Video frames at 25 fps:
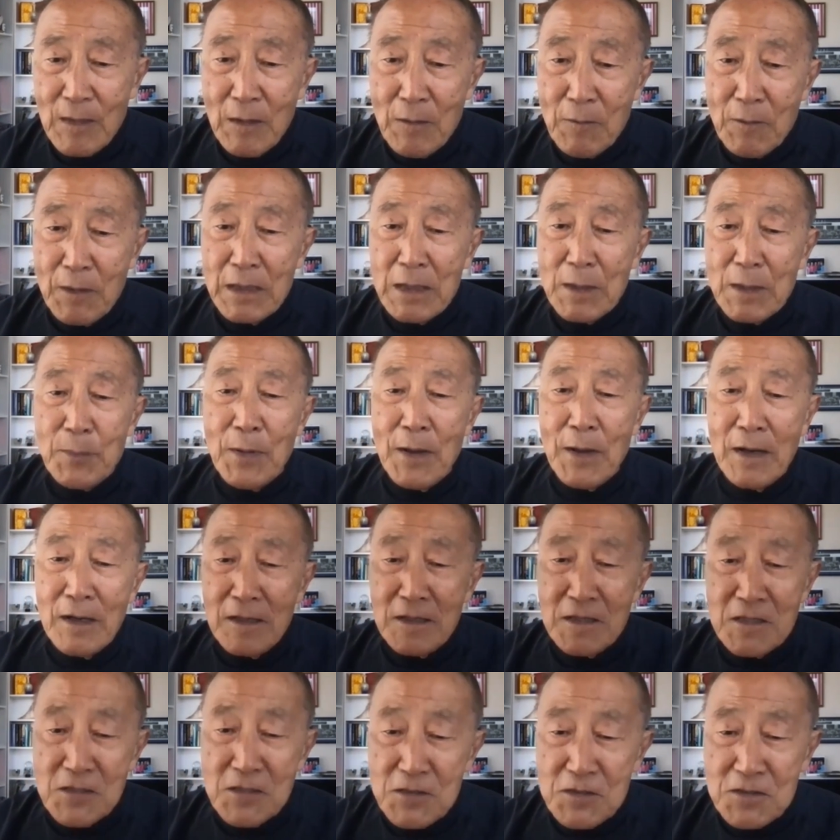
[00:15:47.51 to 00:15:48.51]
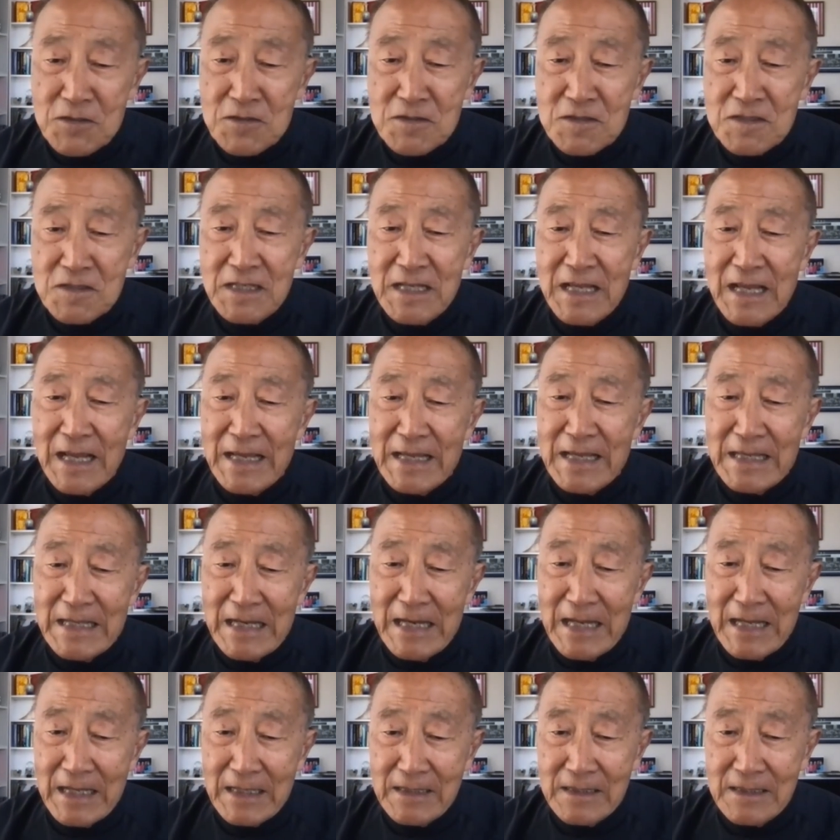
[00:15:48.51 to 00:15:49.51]
When the politicians get
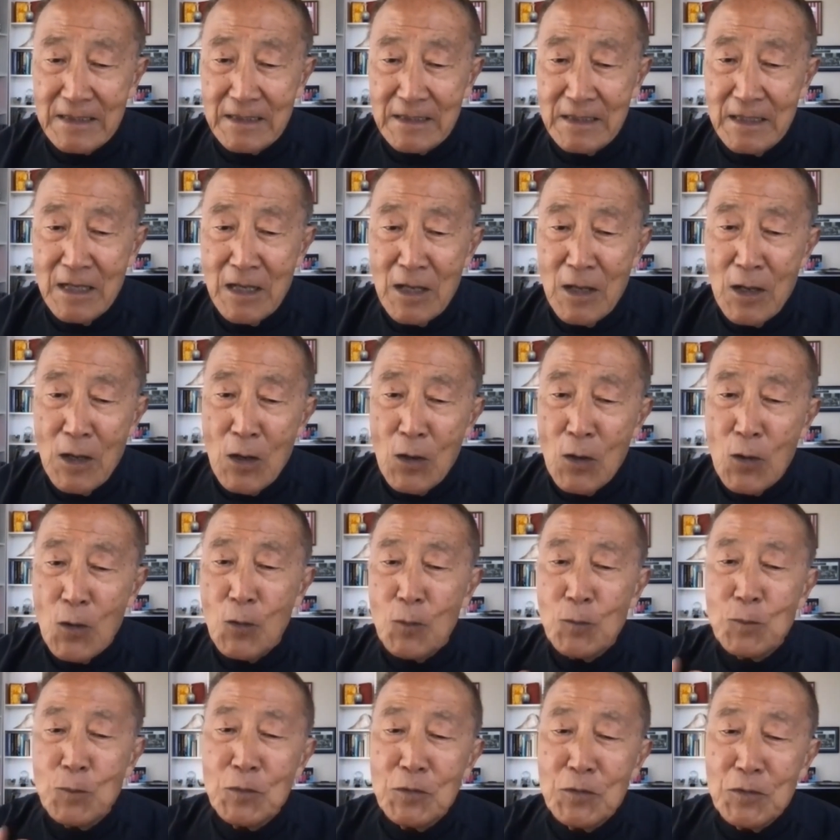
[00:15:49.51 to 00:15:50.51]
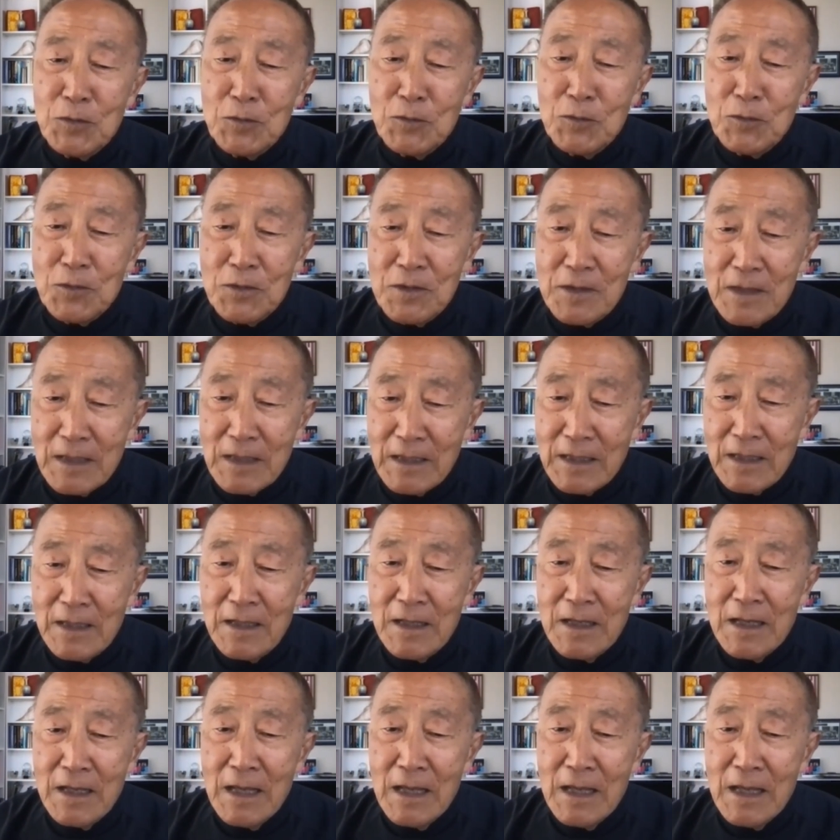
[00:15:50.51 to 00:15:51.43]
elected, whom do you think